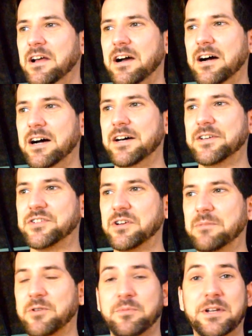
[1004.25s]
So
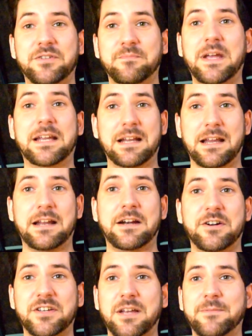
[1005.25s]
I'm going to be making an
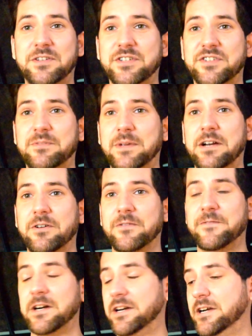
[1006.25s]
entertainment system here in the
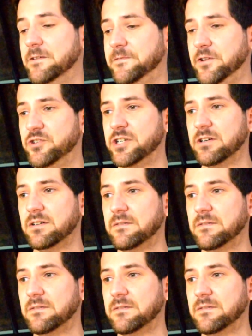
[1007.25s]
very near future.